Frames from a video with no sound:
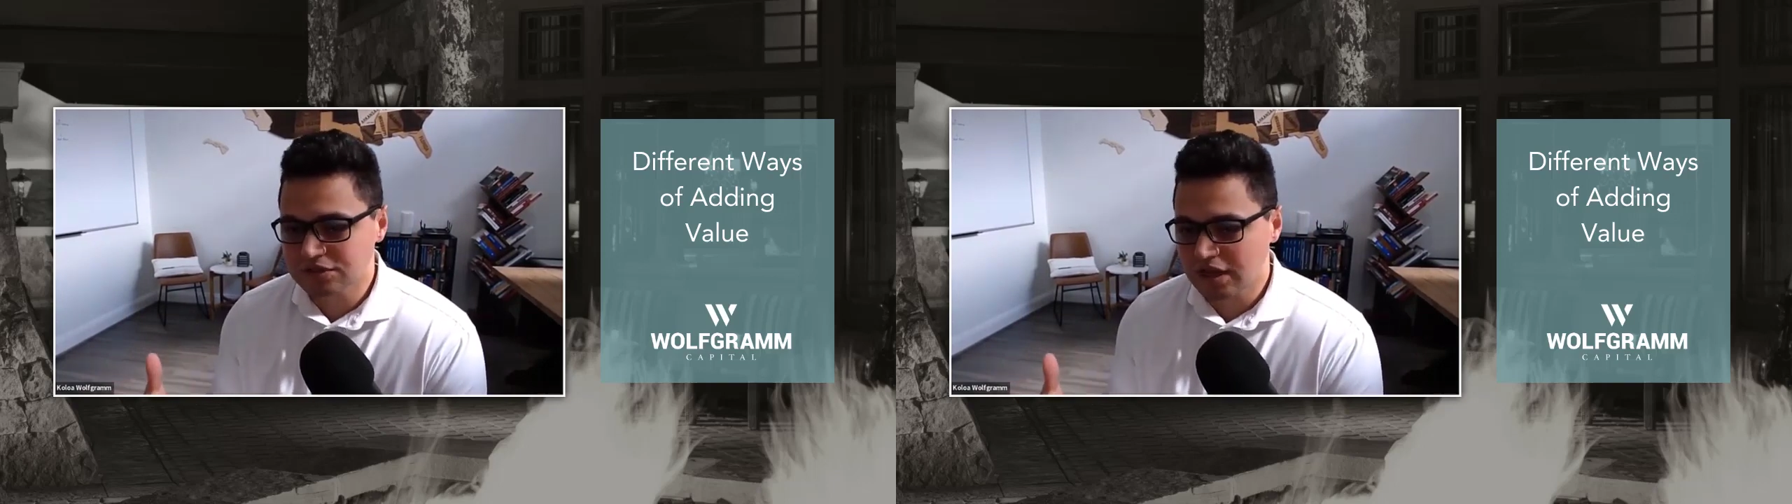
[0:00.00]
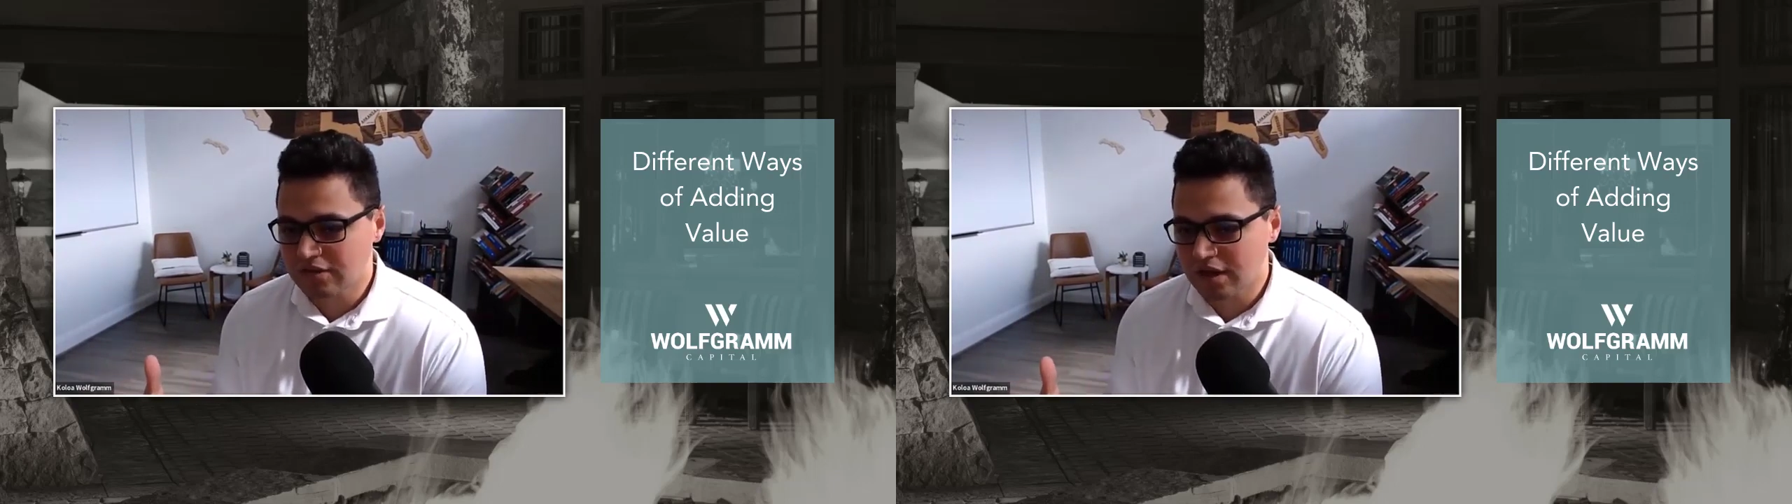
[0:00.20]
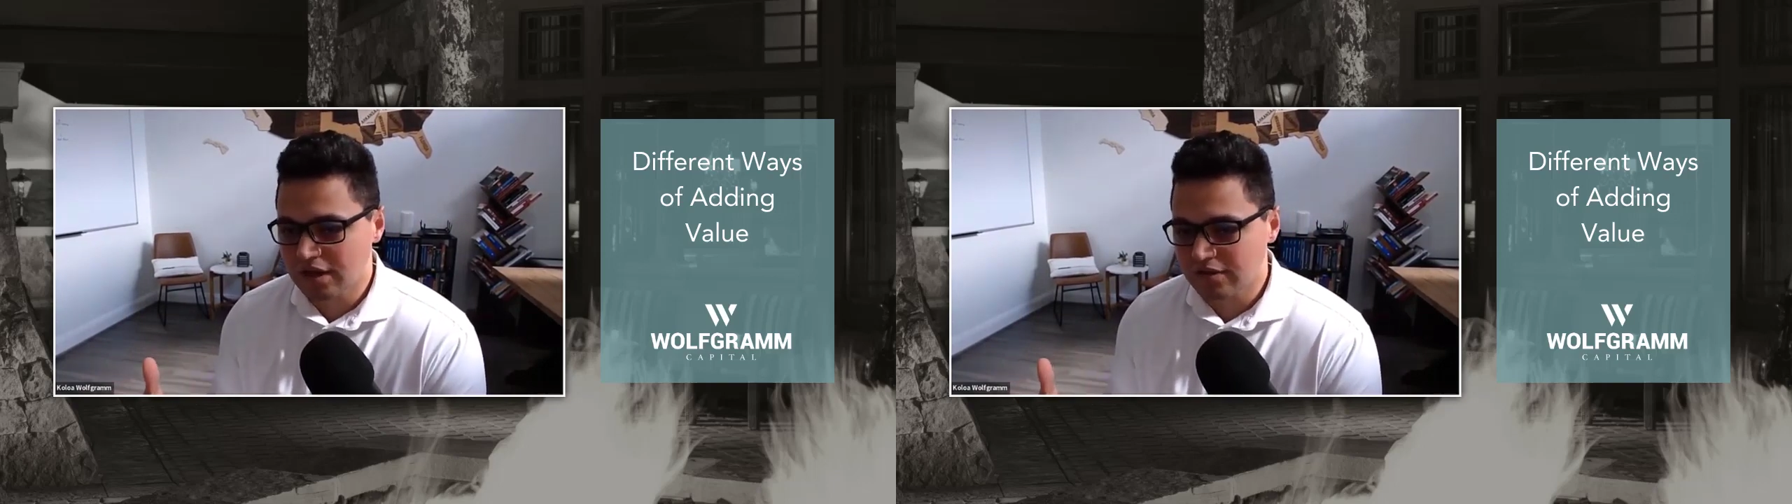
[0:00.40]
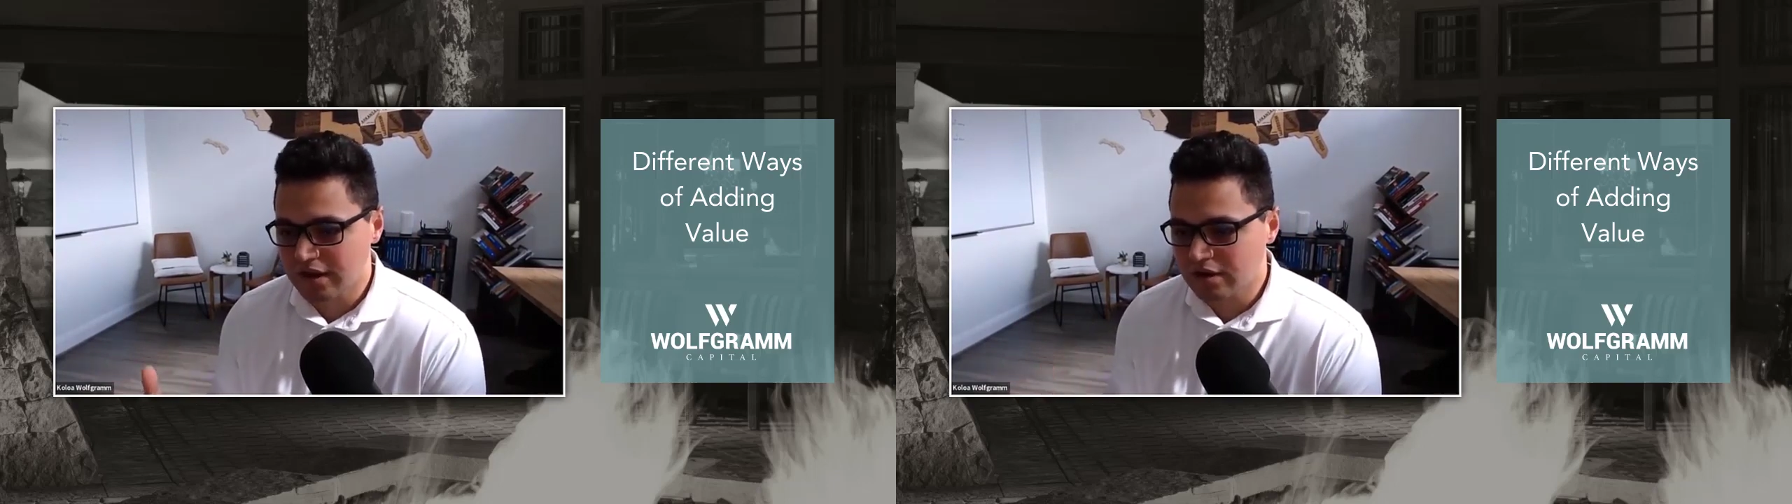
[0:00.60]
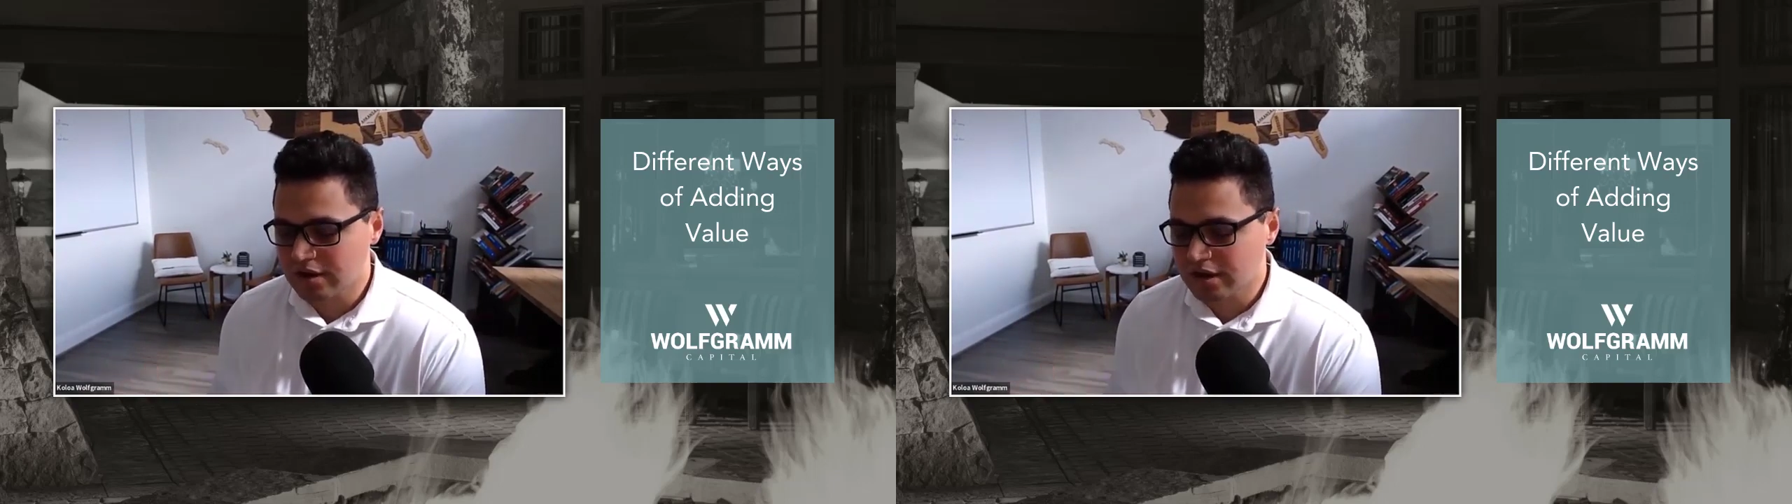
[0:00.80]
stay in that
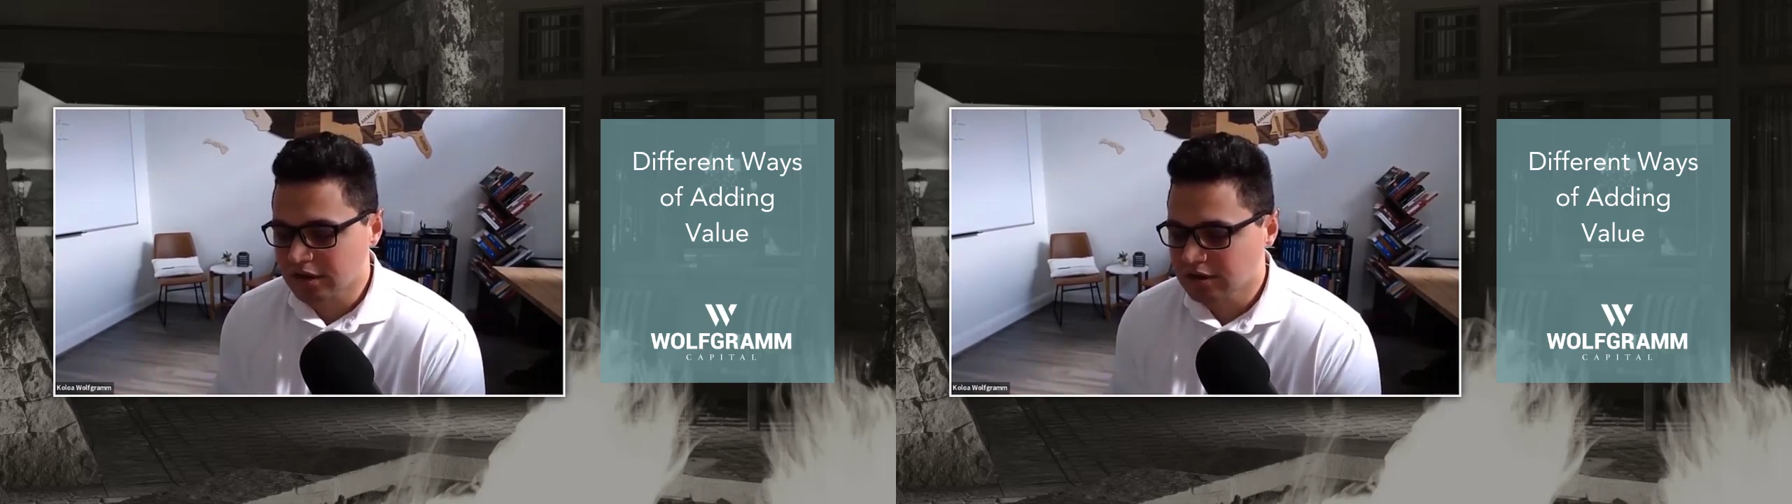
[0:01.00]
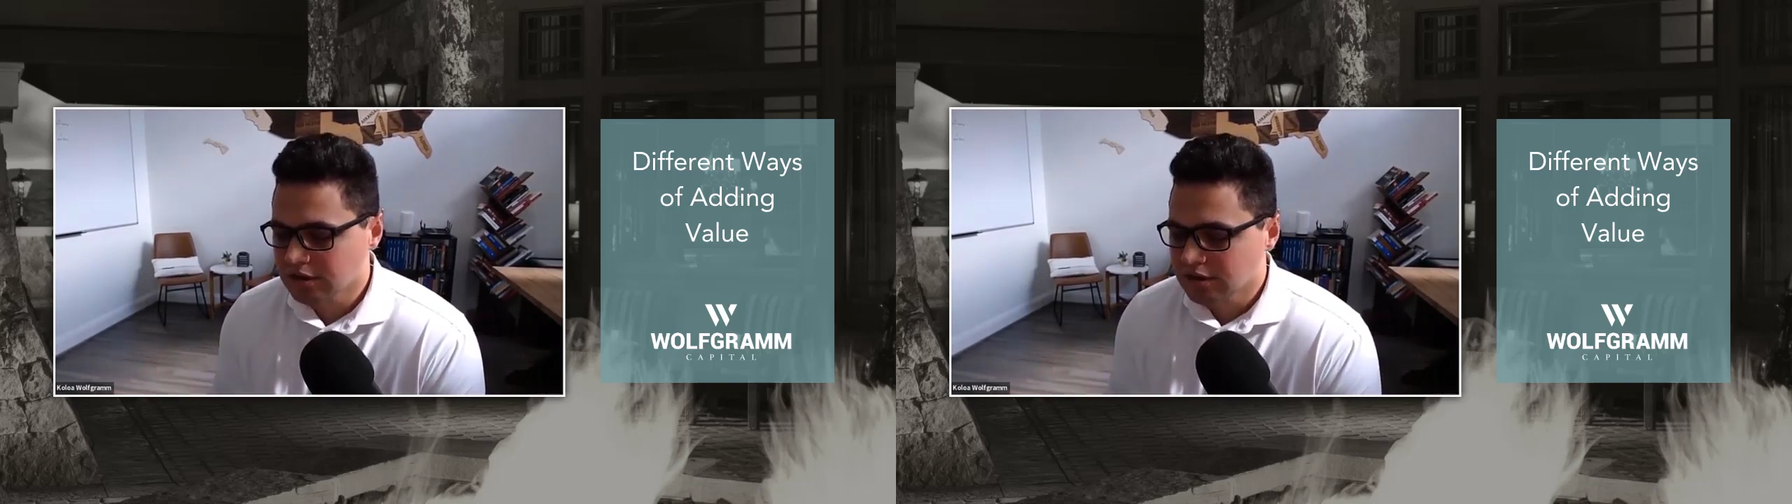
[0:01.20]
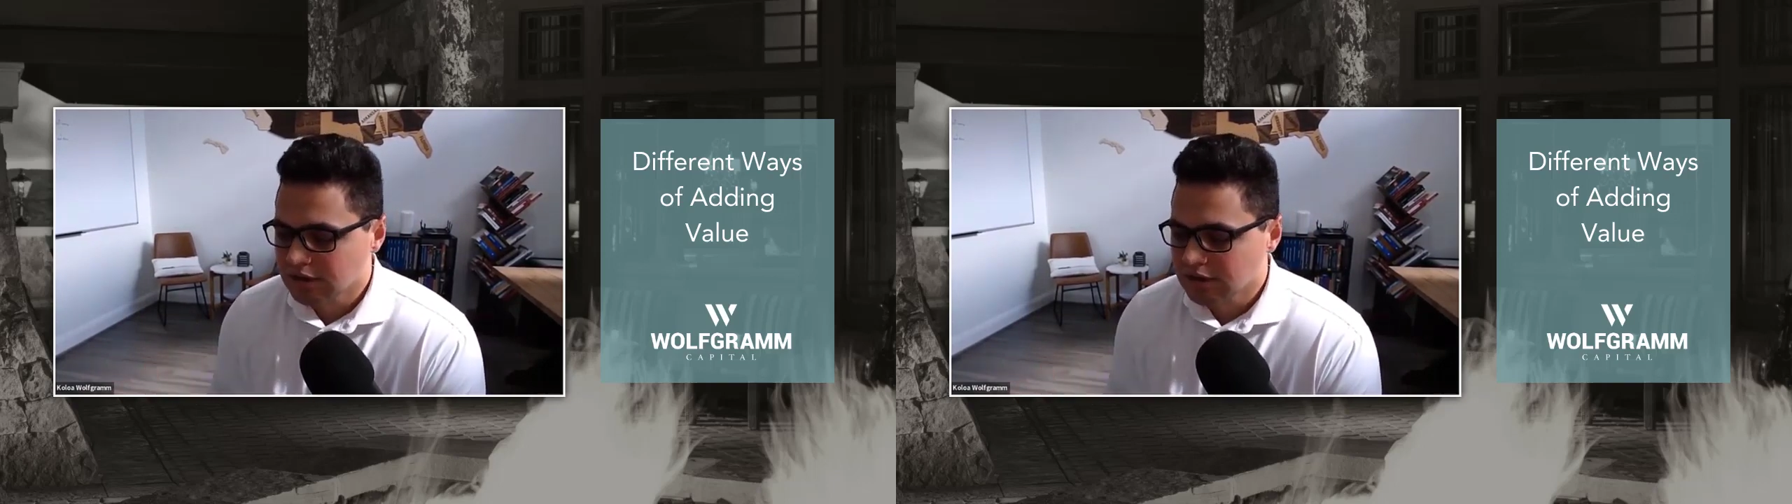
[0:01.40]
area.